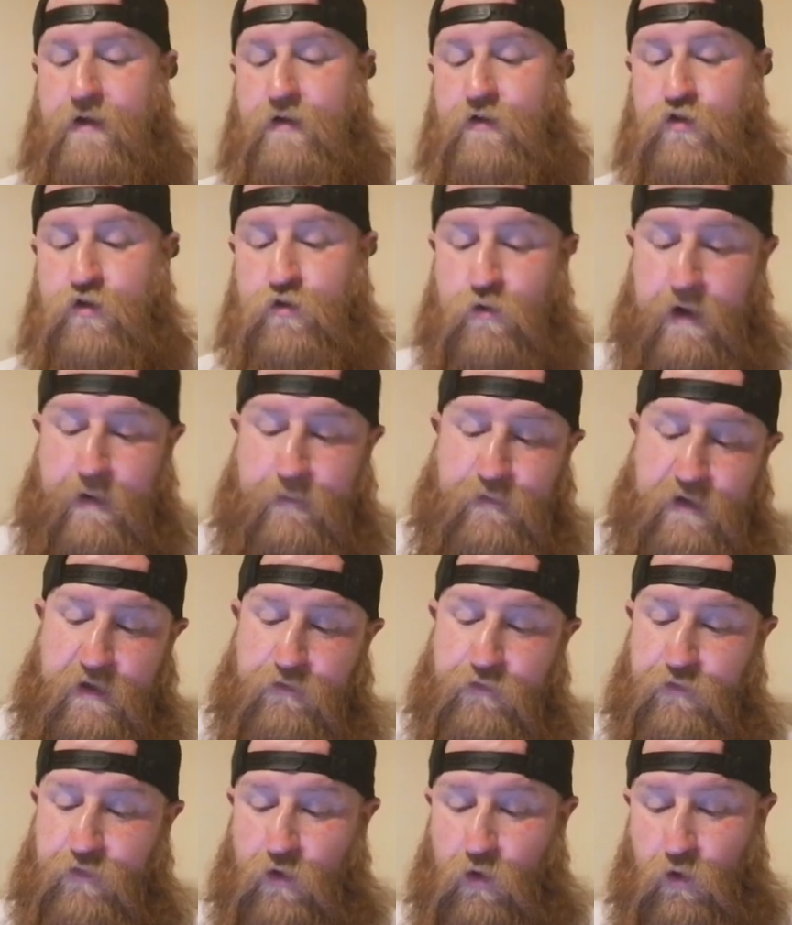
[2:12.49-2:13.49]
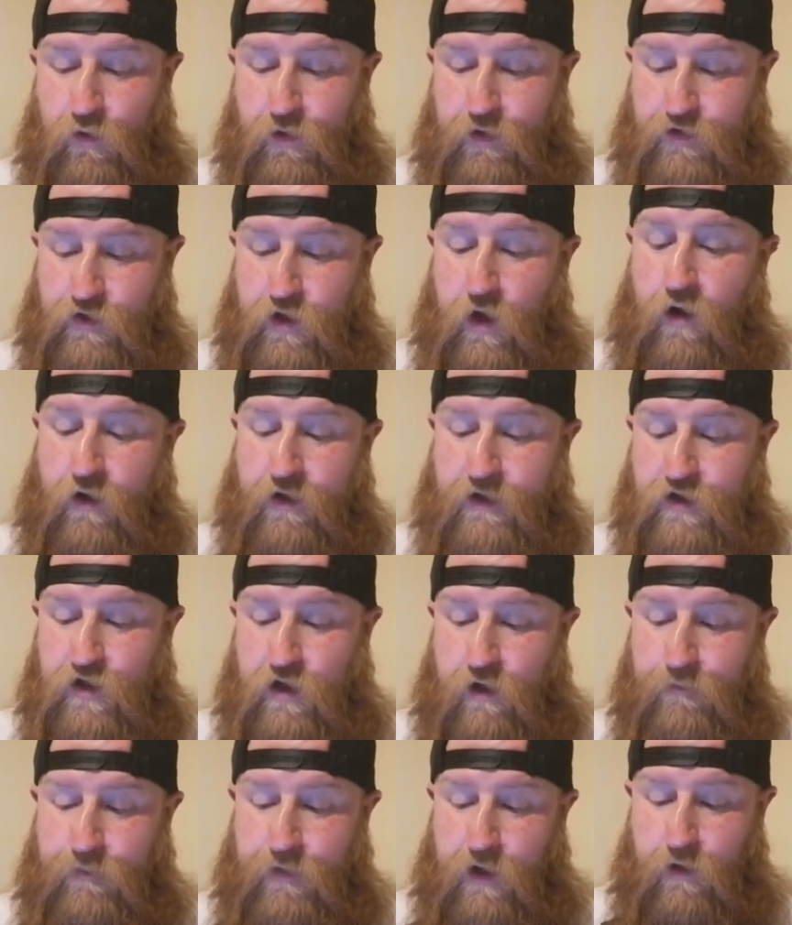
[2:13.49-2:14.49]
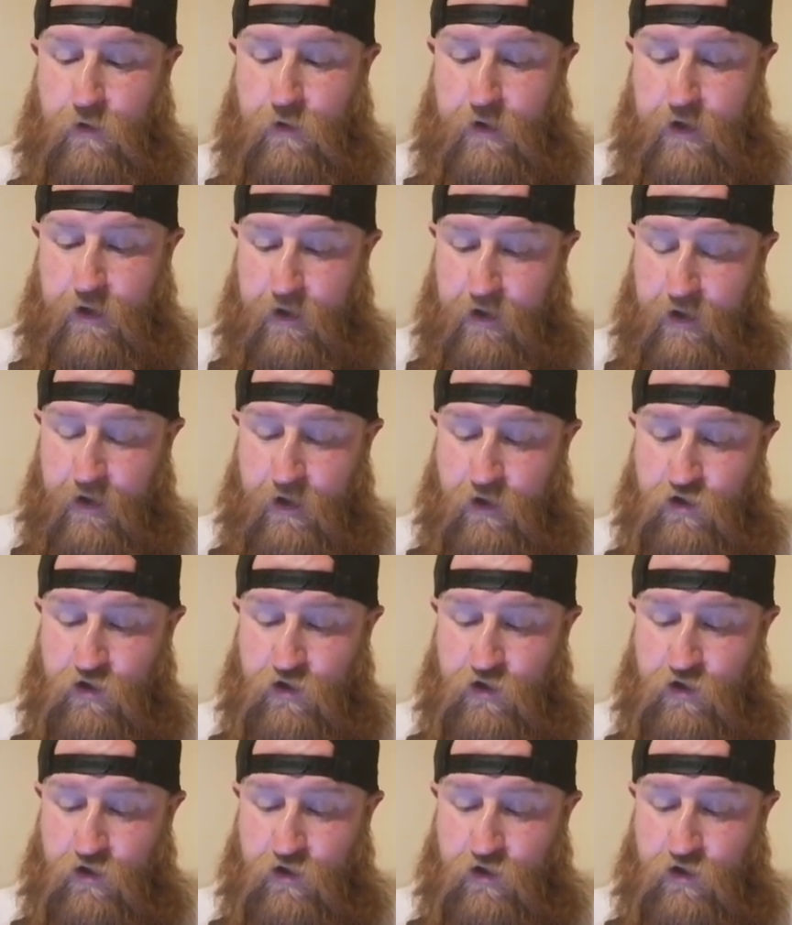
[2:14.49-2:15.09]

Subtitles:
descriptive folders on his computer